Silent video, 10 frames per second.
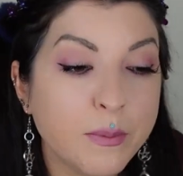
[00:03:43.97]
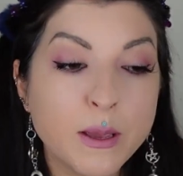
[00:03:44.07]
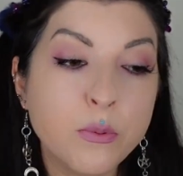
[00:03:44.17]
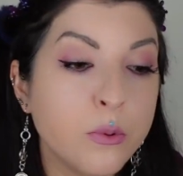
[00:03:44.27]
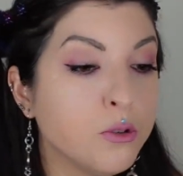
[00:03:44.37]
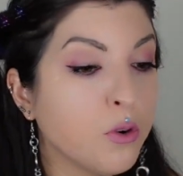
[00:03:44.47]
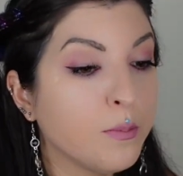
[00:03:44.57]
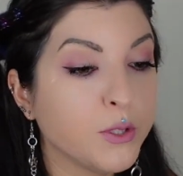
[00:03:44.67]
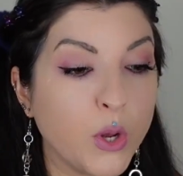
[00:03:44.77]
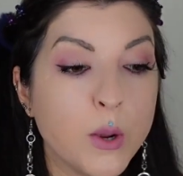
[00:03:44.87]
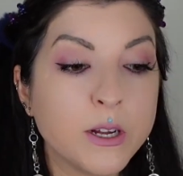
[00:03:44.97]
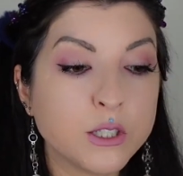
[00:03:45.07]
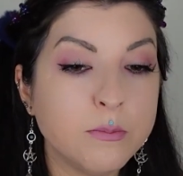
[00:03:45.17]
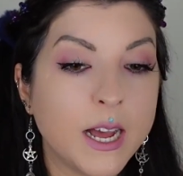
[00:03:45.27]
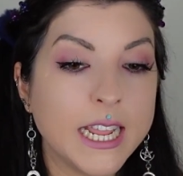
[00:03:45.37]
people will drop so
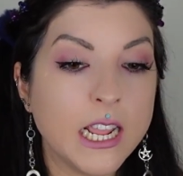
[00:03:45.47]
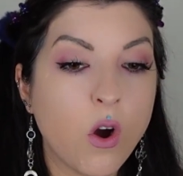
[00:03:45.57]
much money